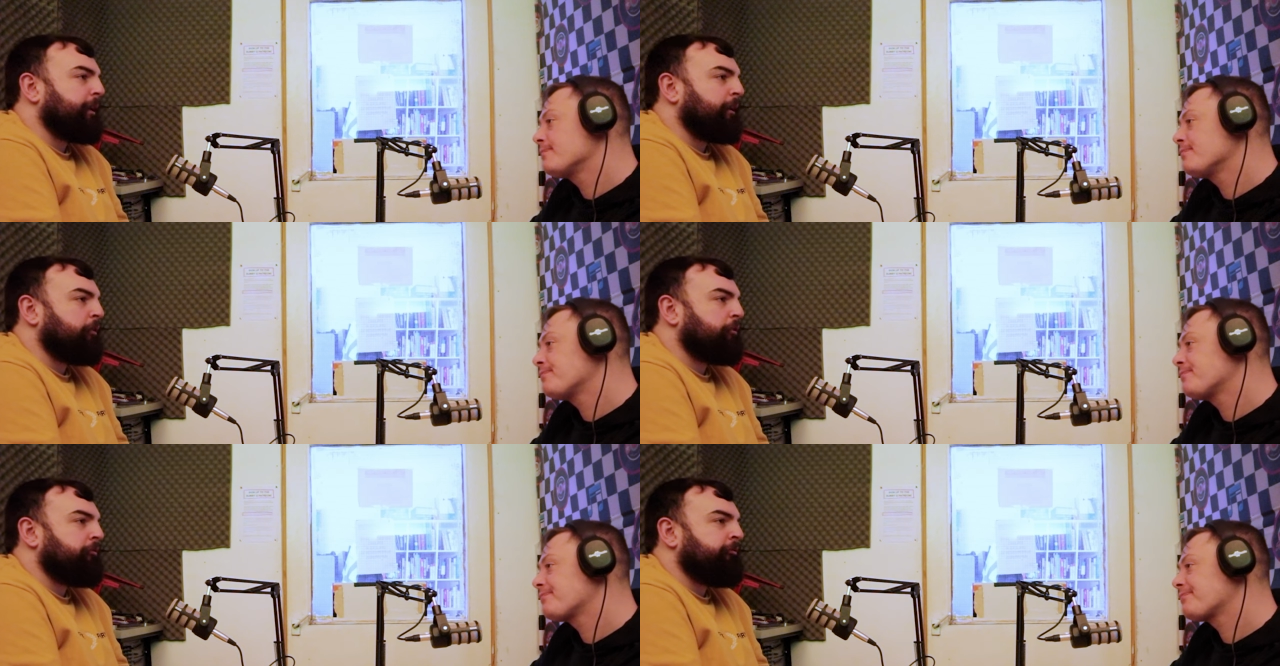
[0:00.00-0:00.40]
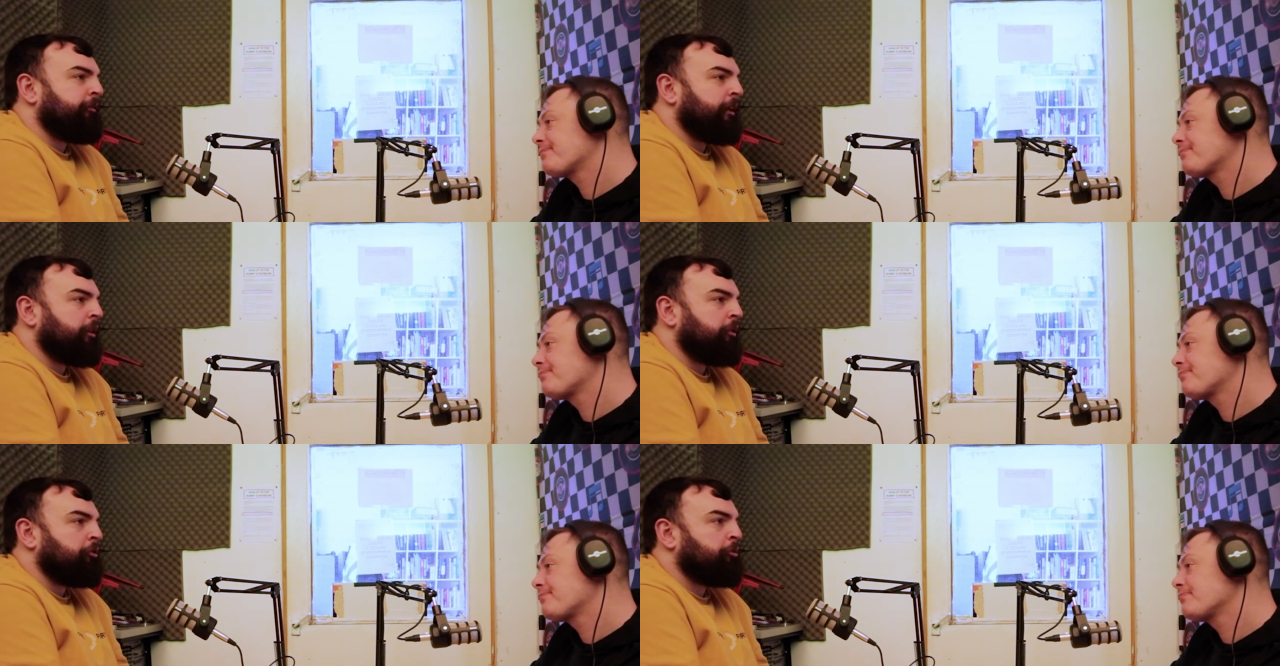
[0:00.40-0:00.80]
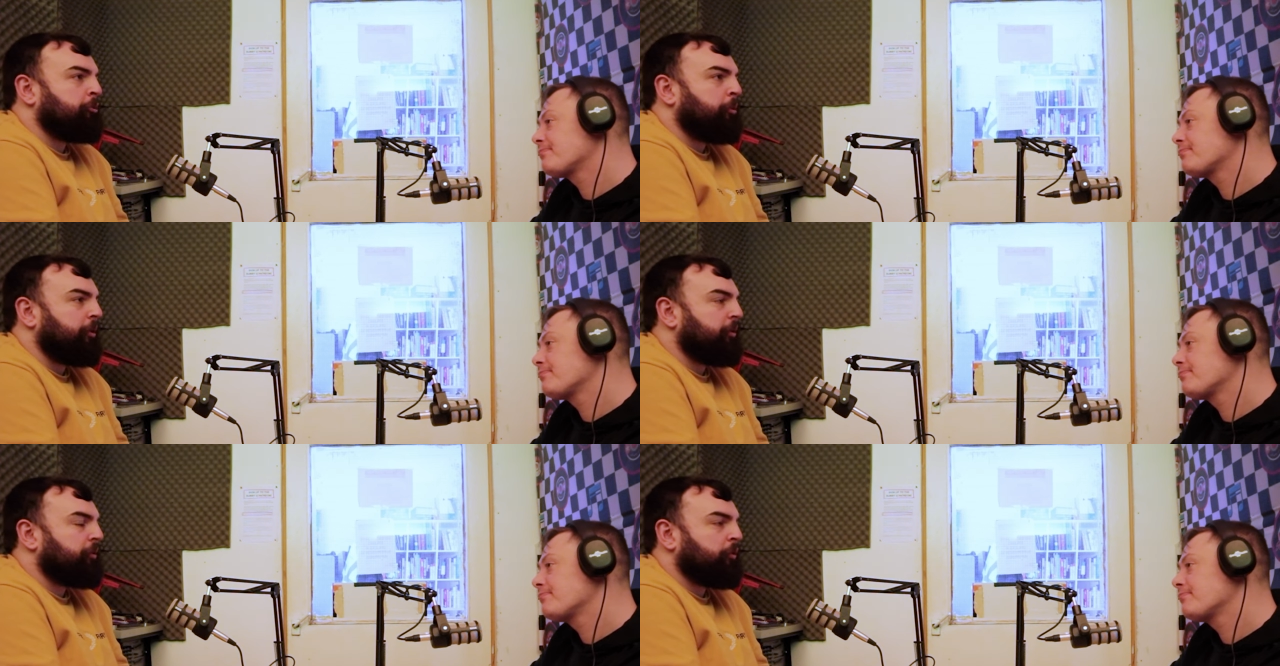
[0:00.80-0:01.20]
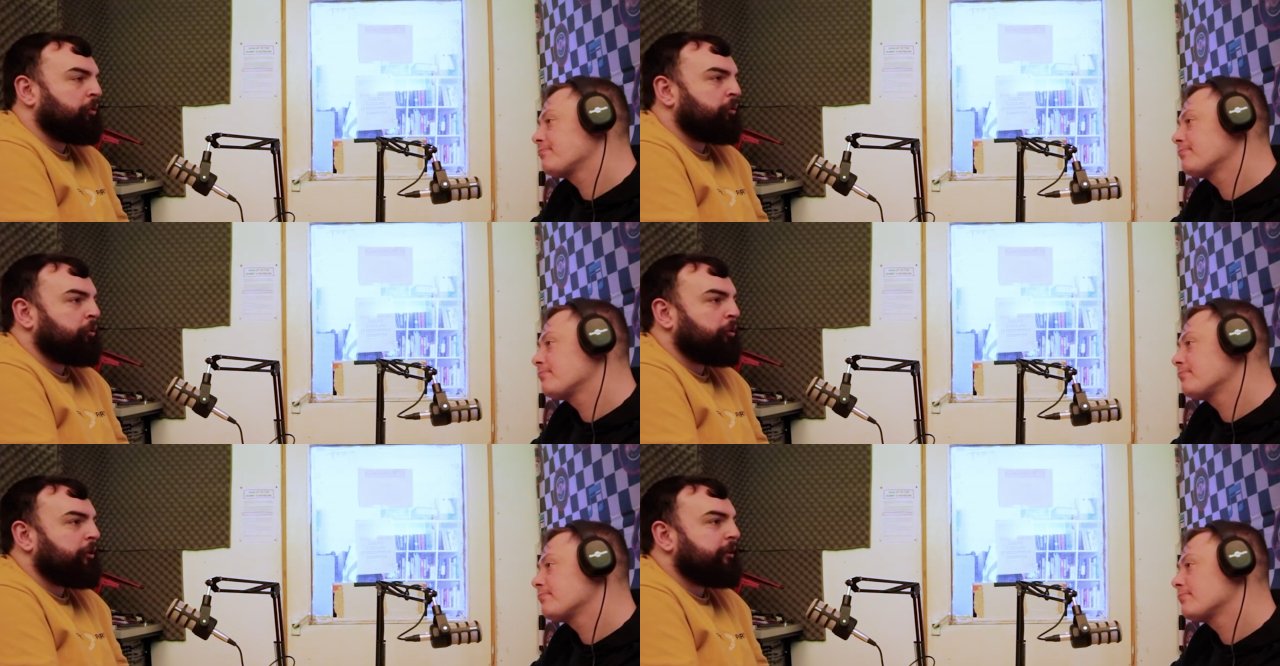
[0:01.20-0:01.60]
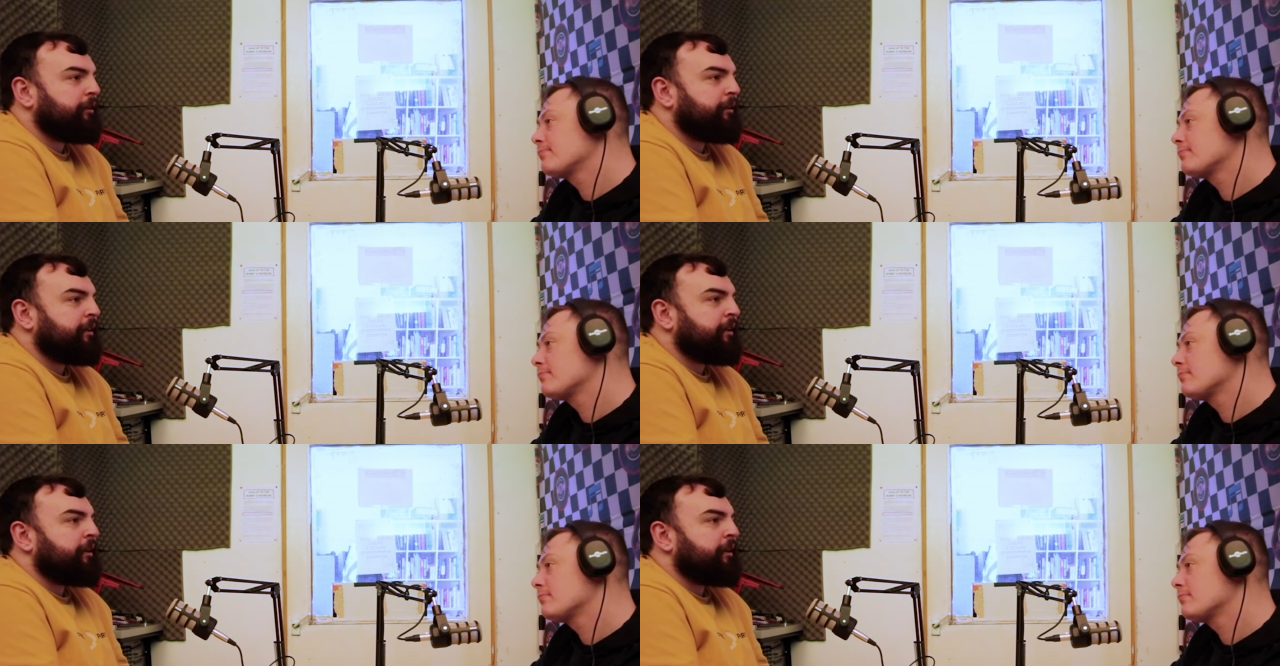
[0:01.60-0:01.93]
Speaker 1: I don't really know what's going on,